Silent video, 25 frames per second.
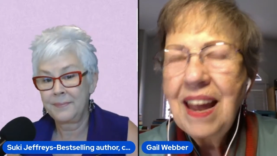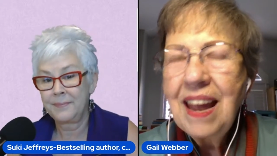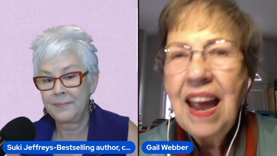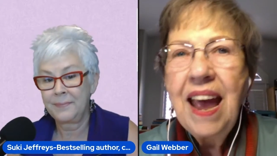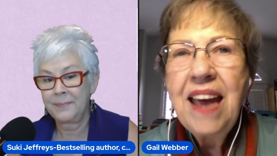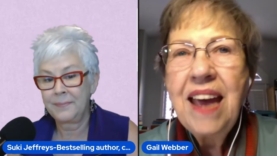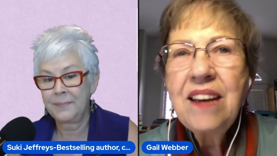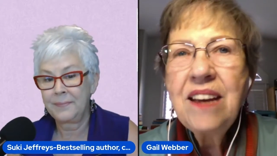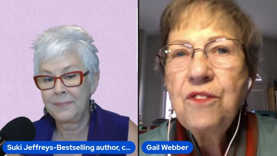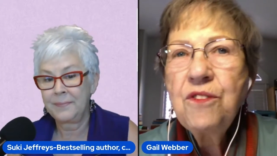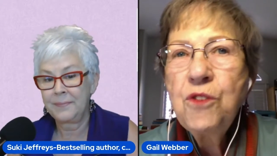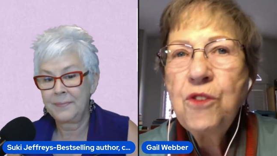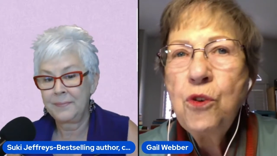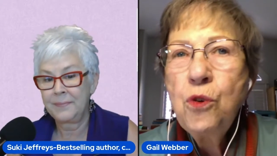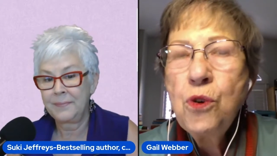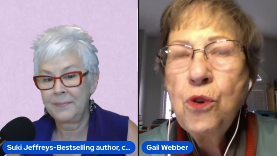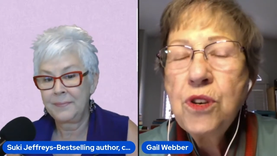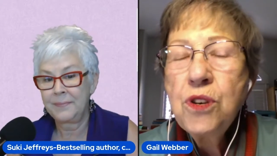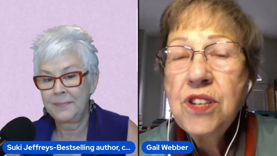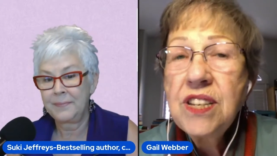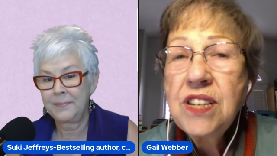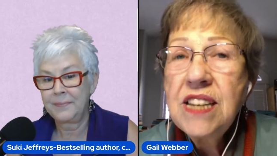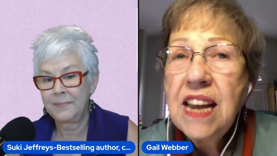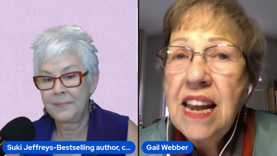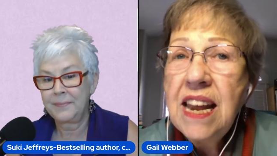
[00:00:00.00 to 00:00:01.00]
Speaker 1: and of
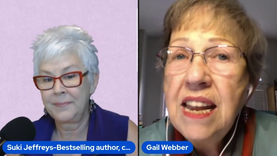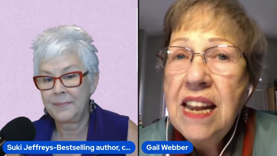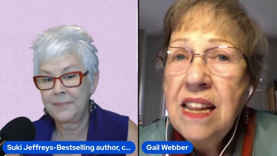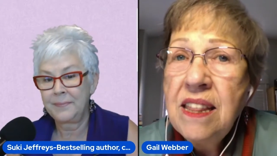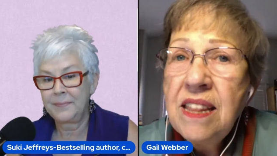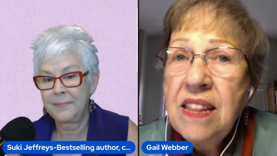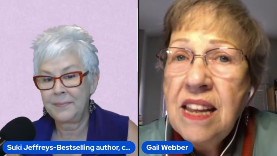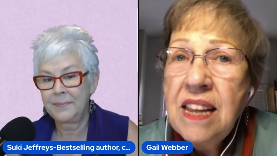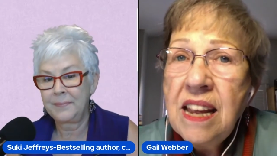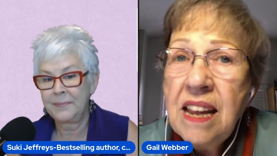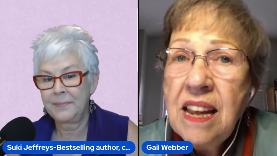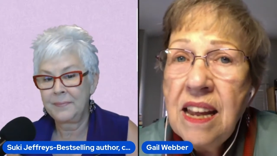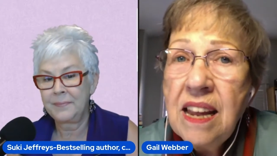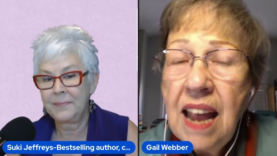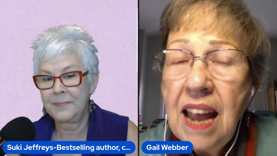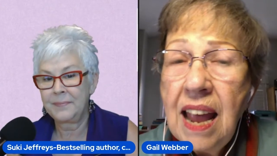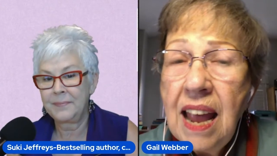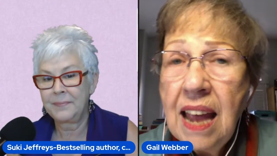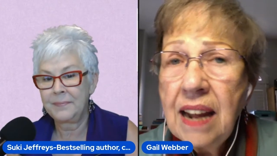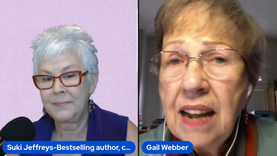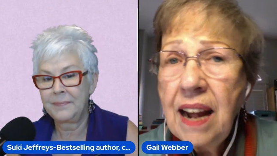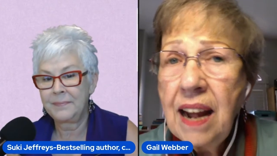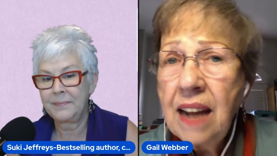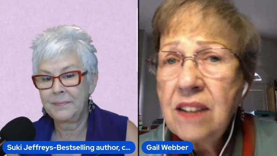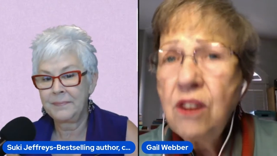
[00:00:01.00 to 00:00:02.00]
course in the
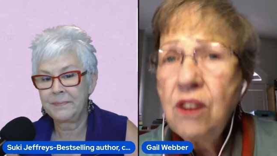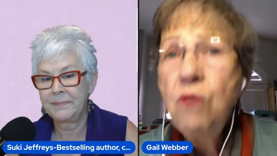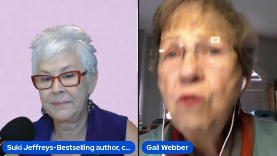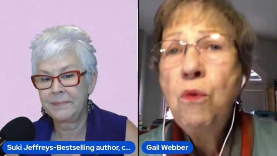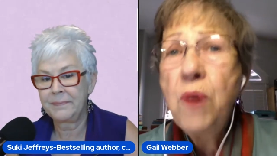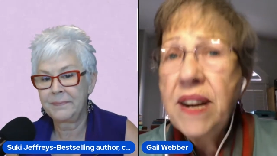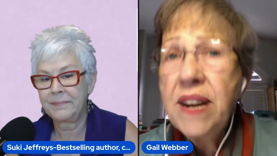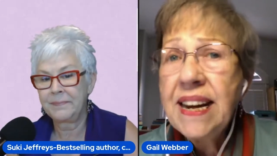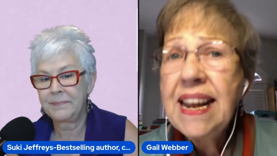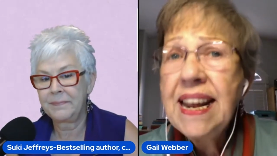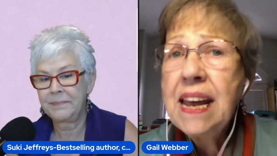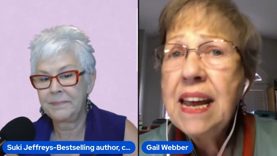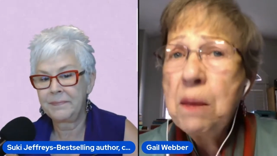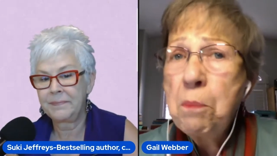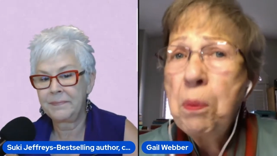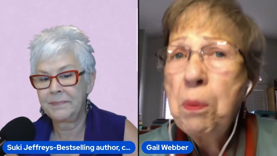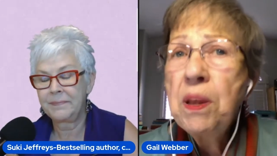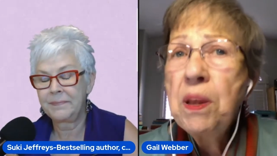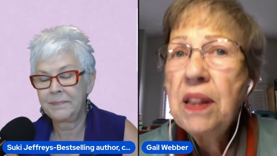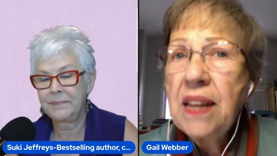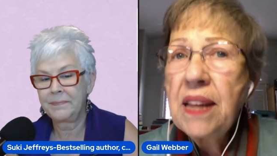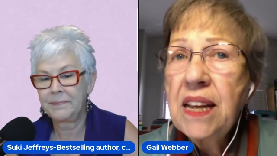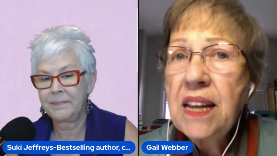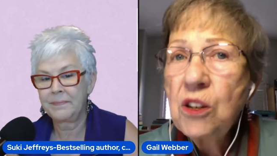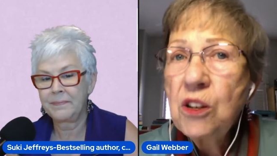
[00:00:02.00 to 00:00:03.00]
and i don't want to get
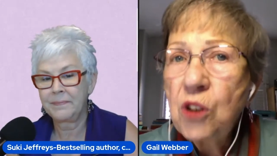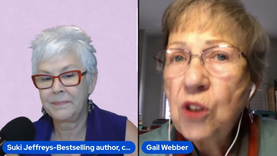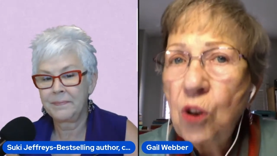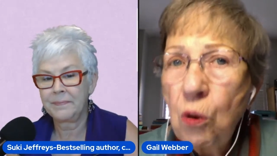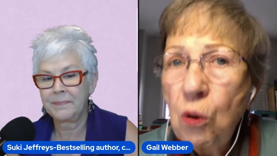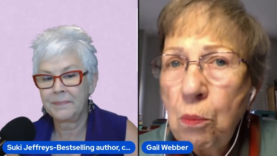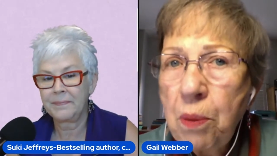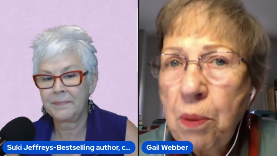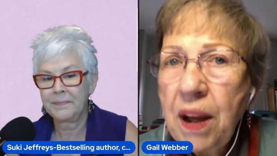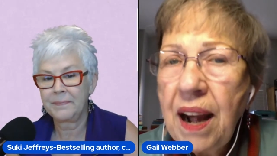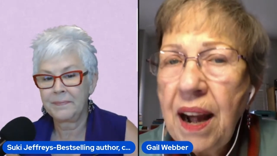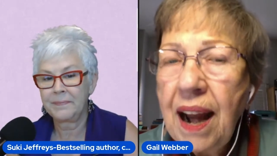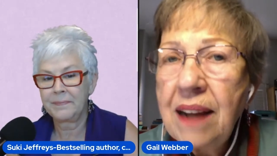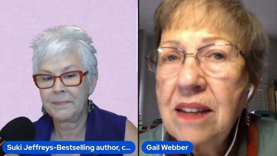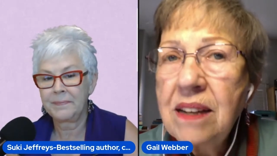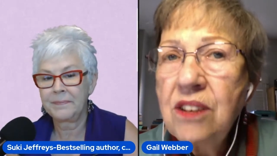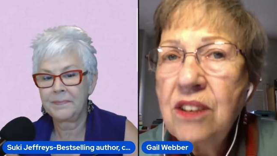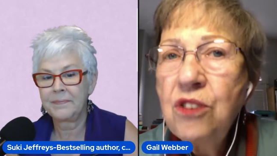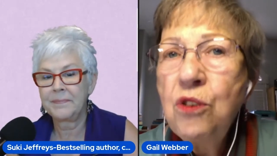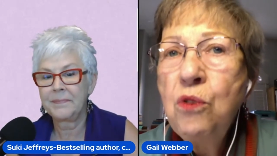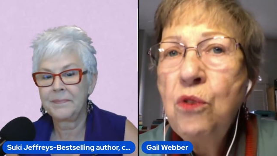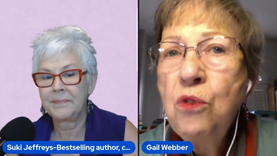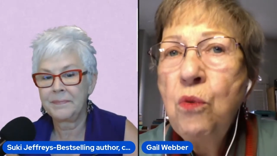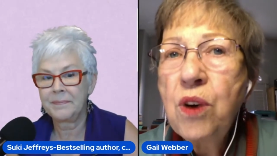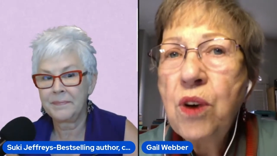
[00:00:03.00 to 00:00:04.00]
political but i
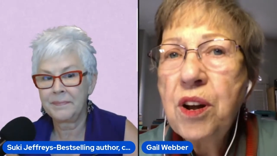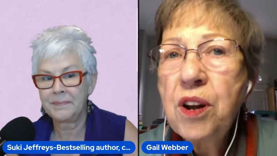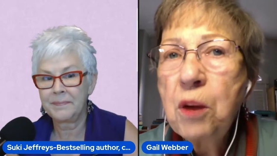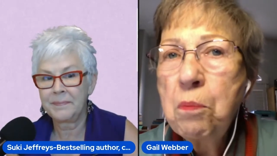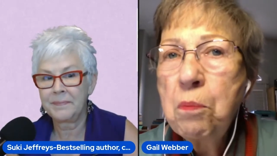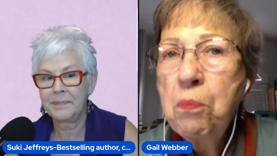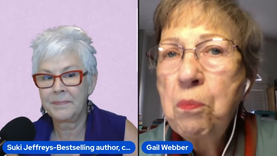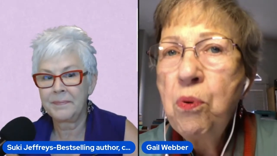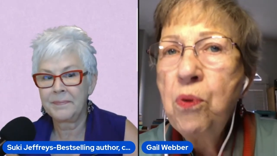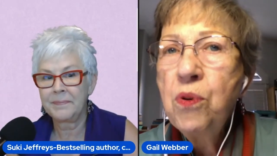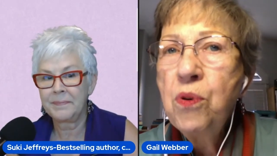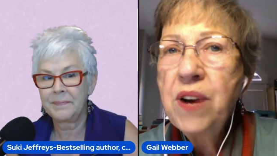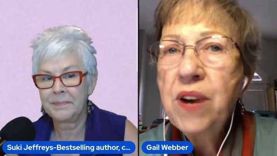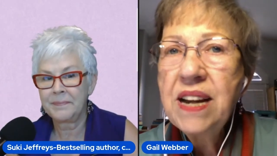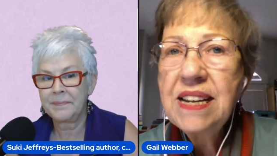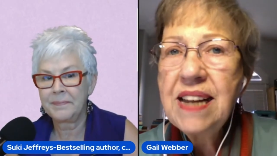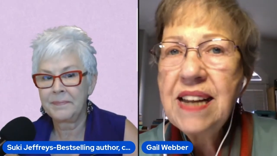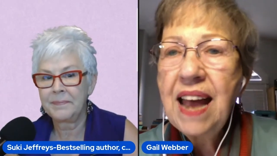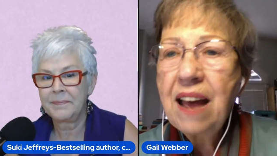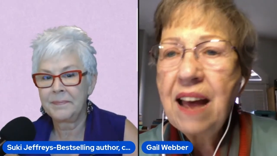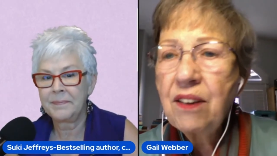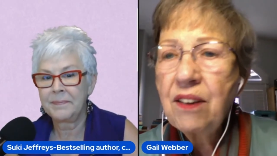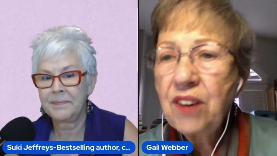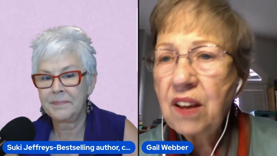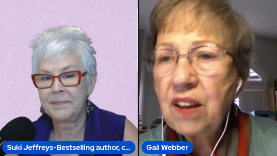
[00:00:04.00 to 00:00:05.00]
do want to point
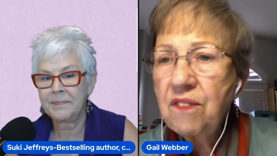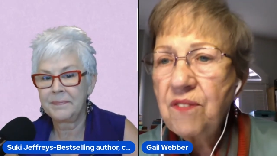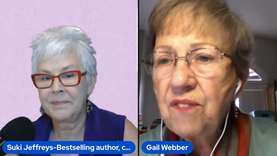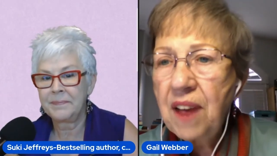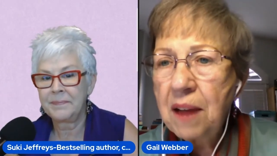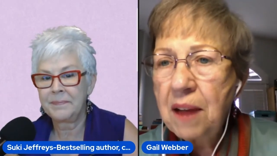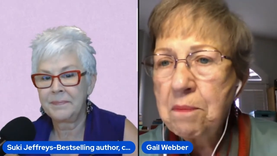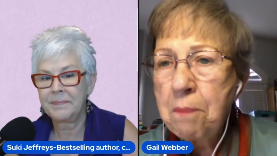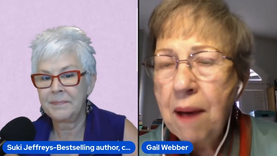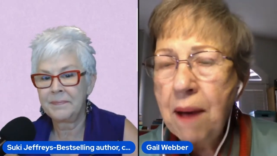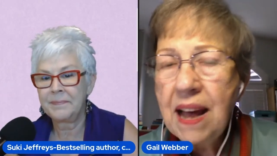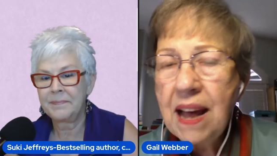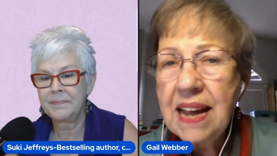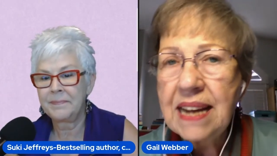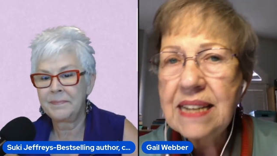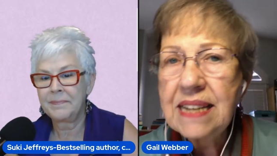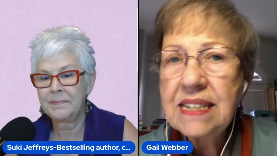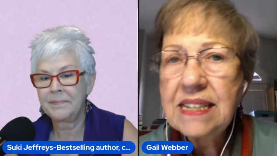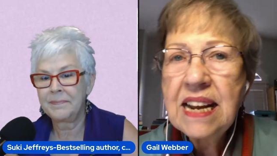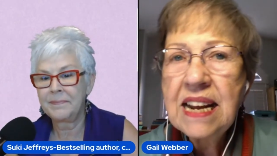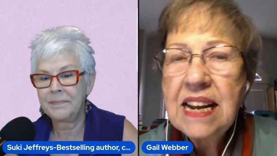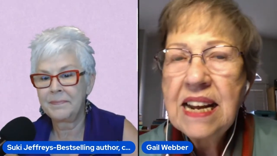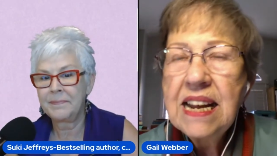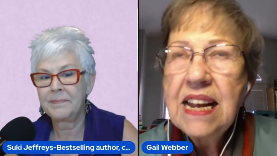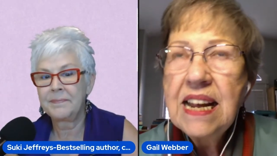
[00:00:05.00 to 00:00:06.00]
out if i might
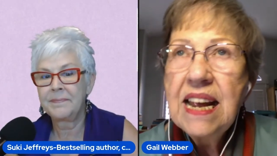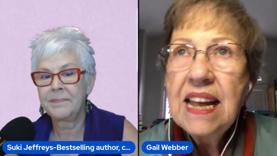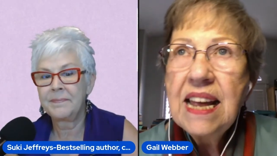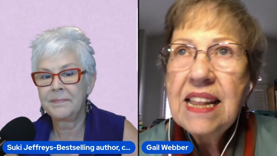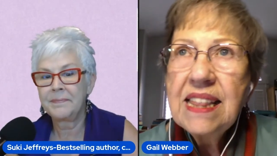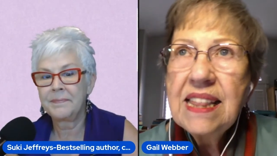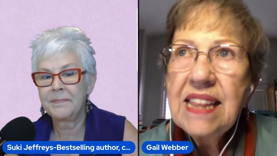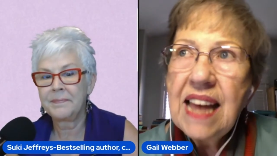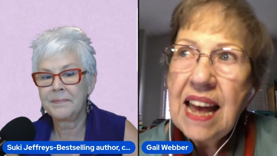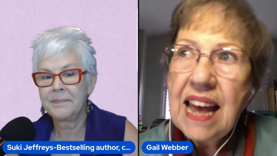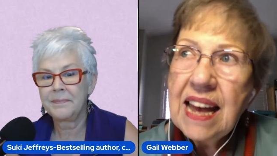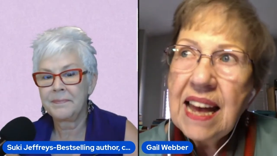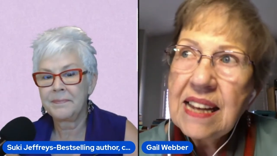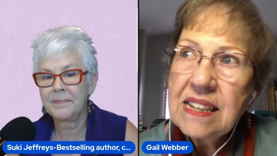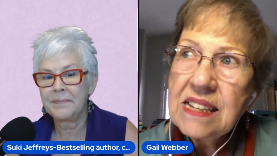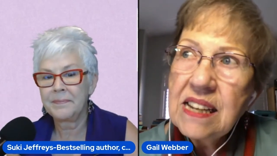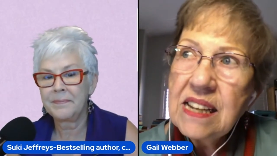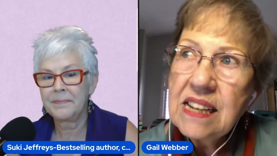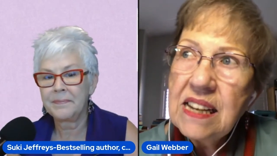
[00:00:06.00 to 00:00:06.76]
that